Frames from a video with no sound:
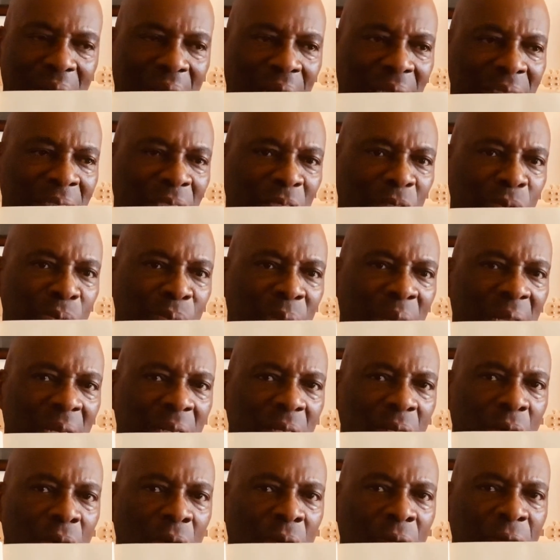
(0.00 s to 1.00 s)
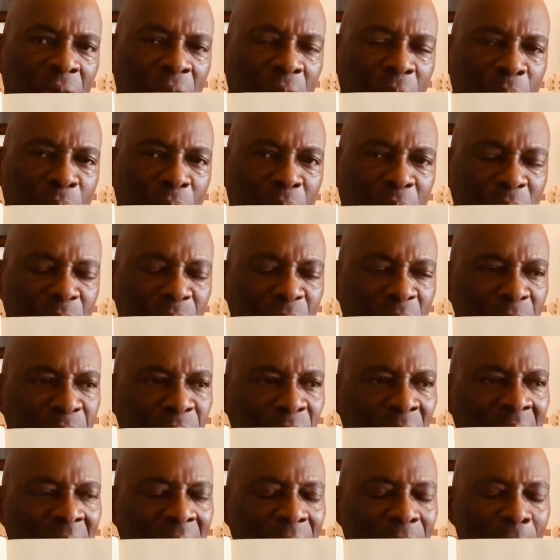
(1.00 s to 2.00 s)
I just read it over the Christmas
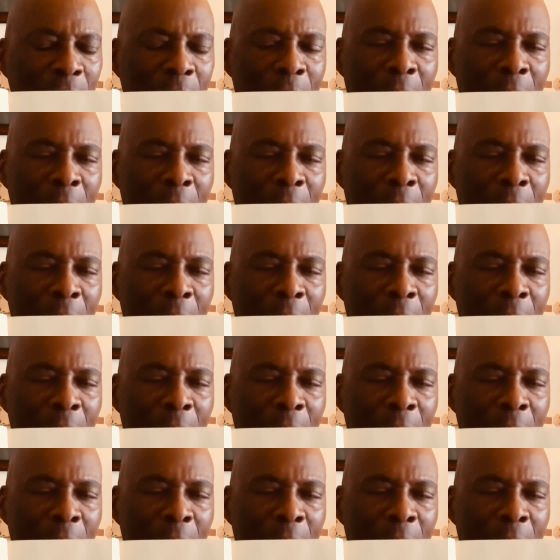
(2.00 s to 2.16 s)
break.